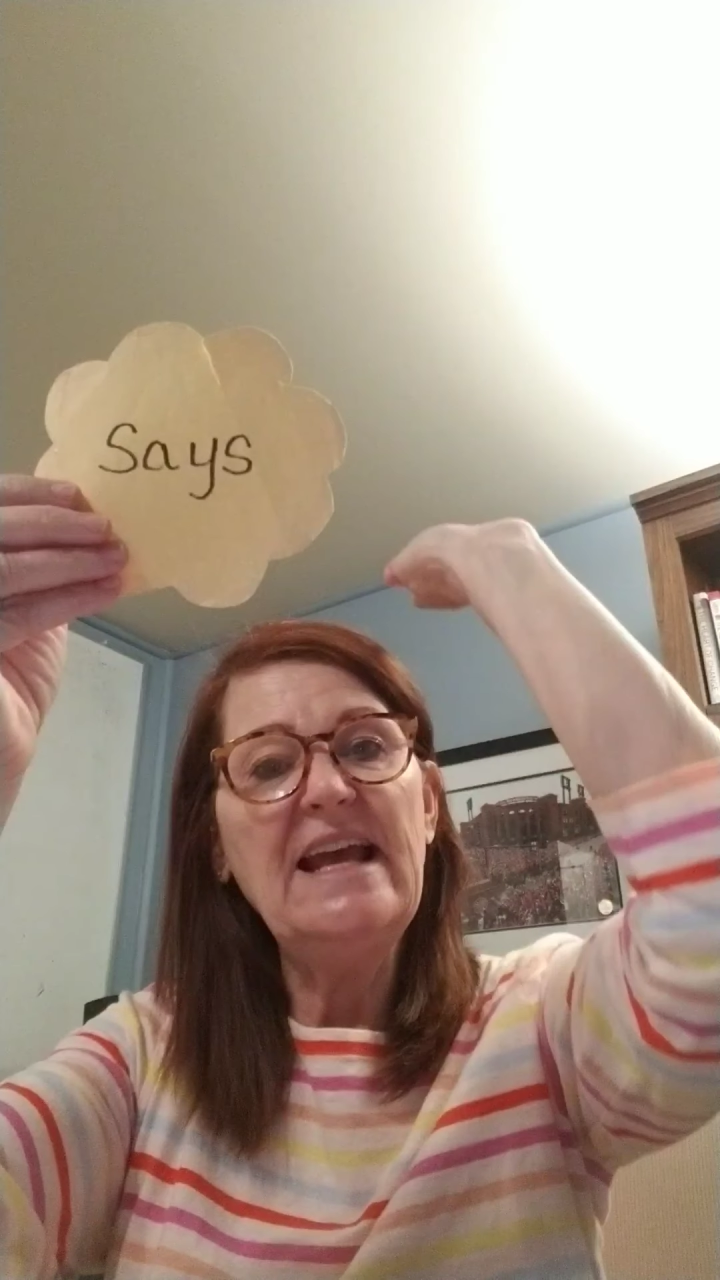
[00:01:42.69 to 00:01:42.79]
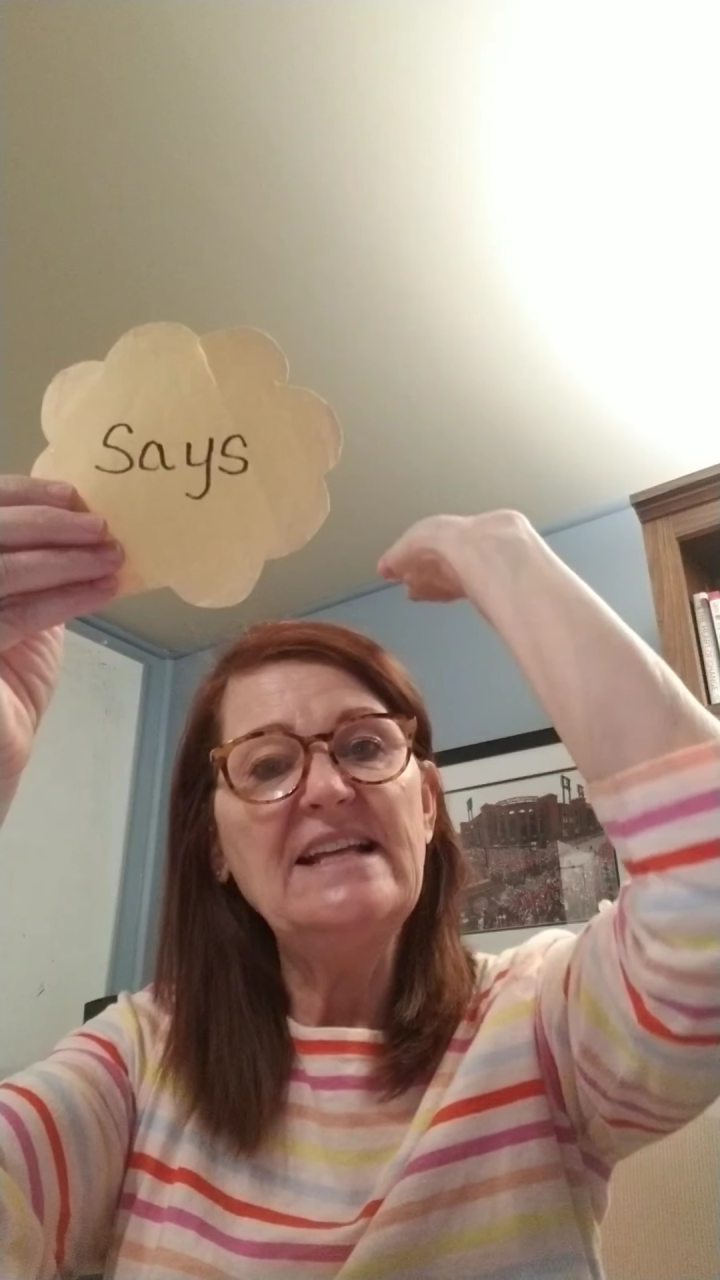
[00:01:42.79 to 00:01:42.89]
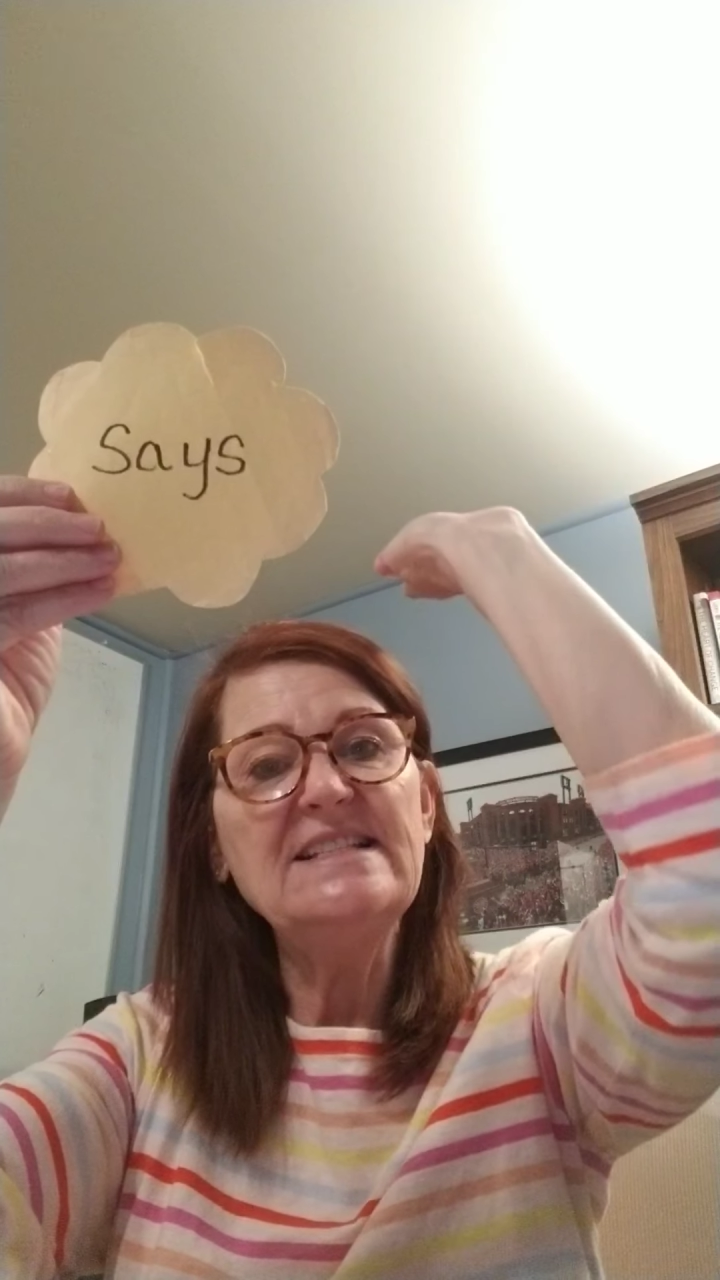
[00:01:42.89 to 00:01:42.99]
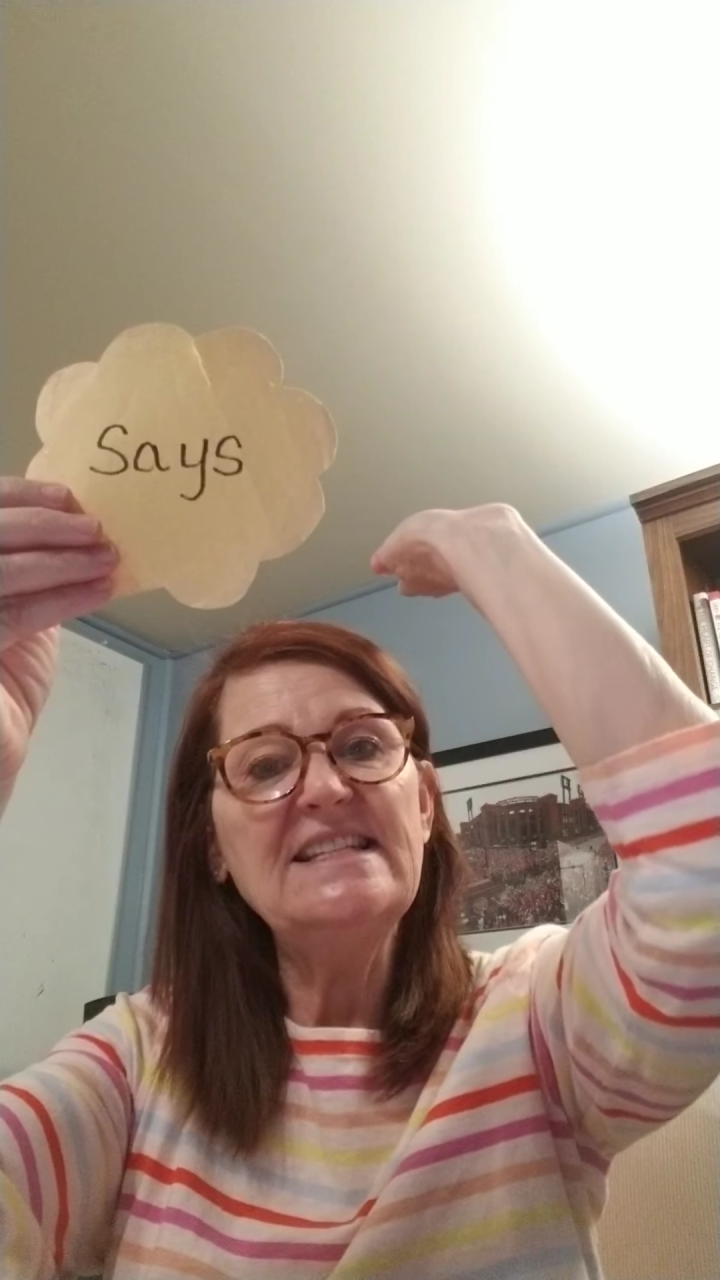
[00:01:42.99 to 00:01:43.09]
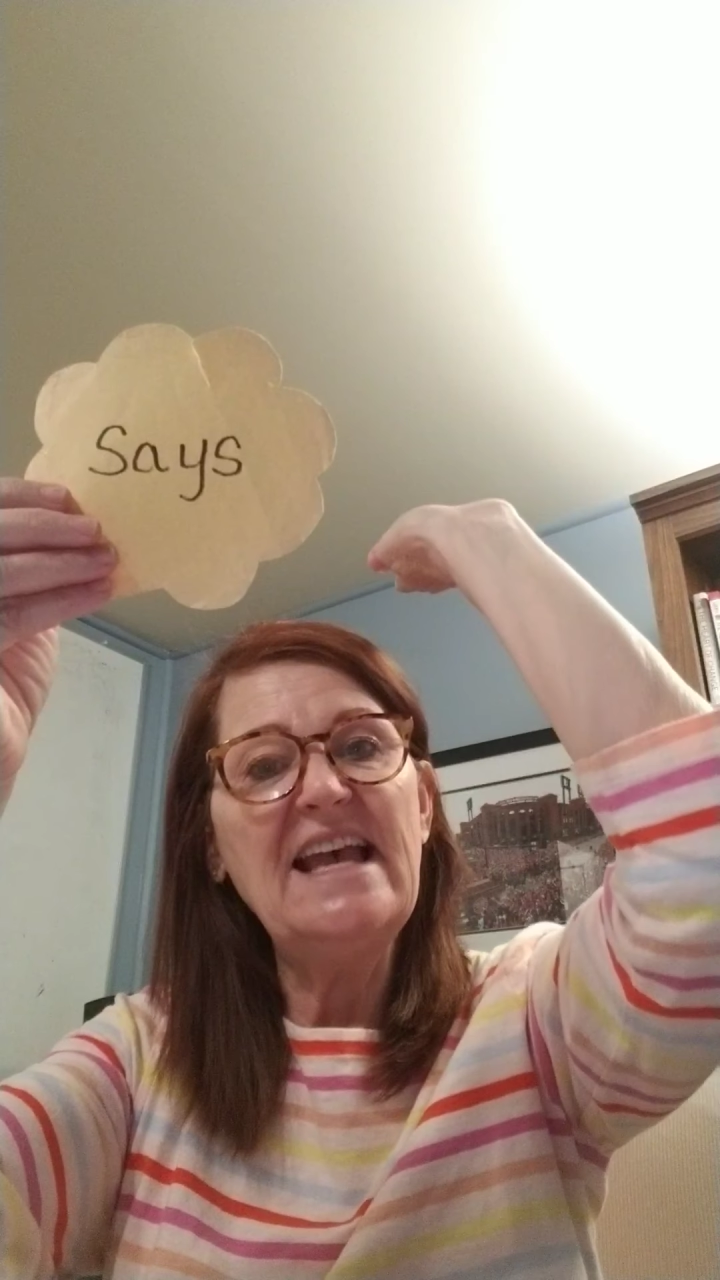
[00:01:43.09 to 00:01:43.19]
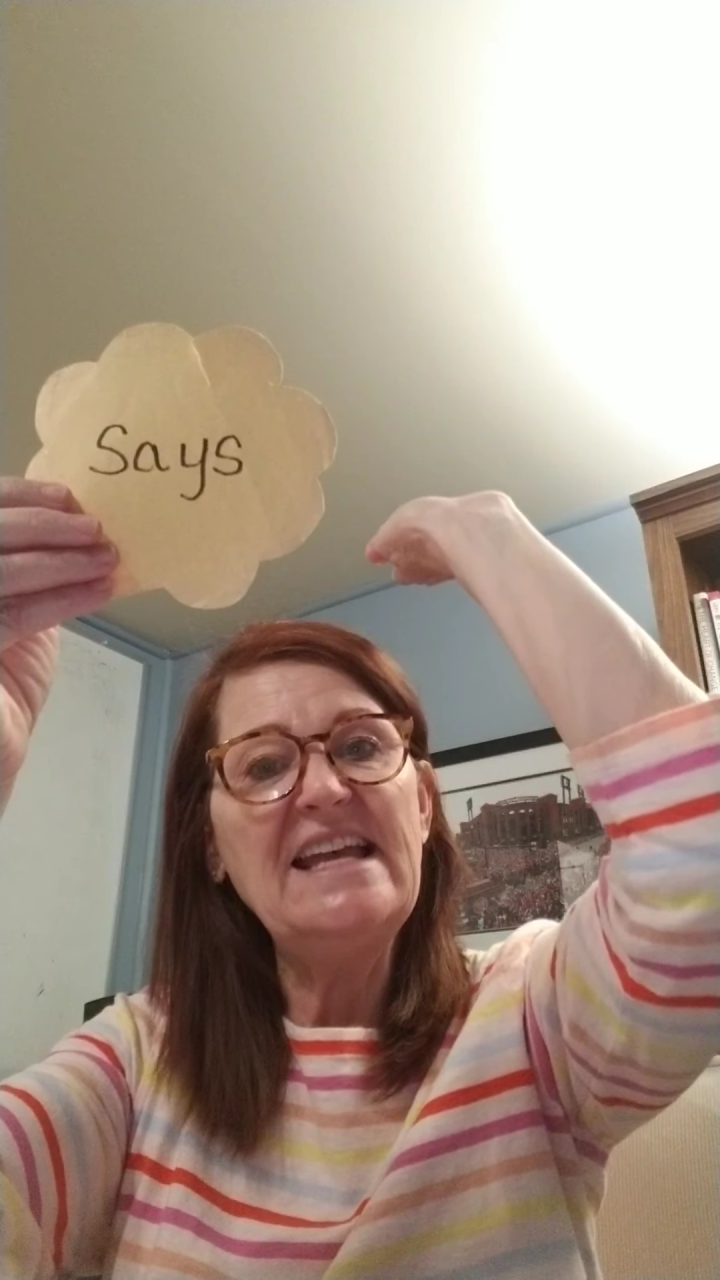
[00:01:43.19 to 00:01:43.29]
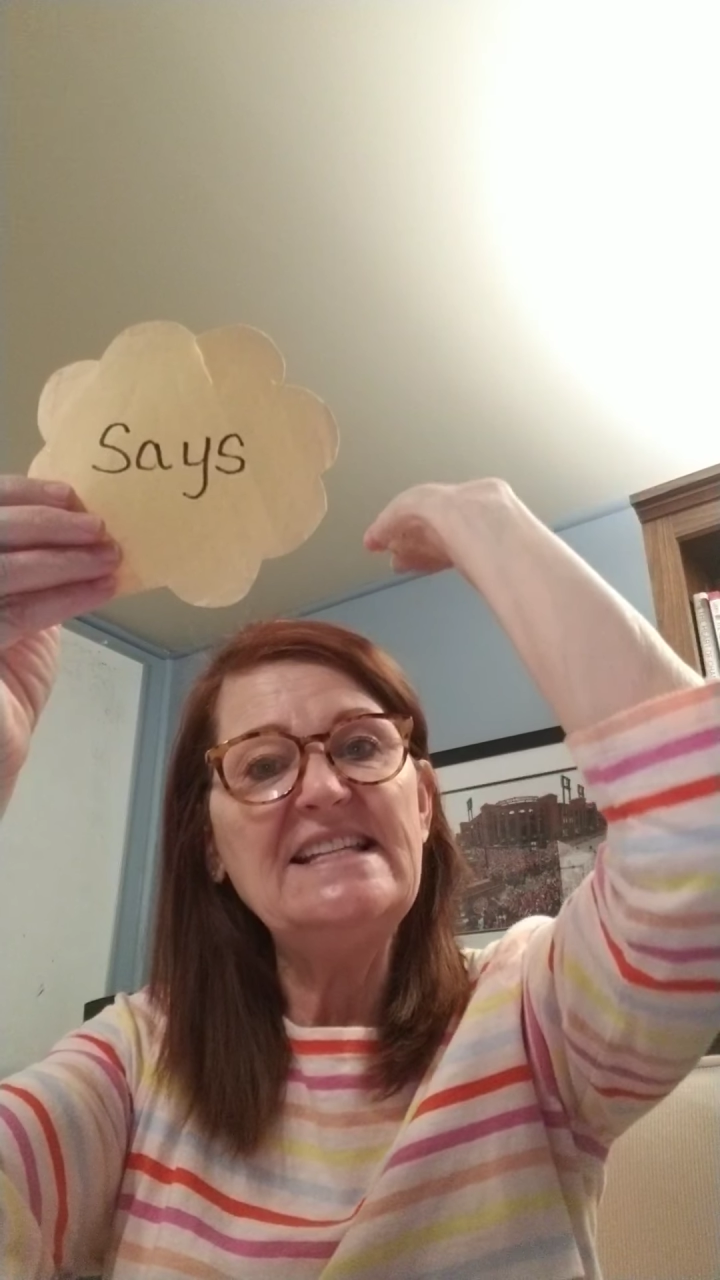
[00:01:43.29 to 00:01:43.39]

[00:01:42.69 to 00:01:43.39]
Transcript: and say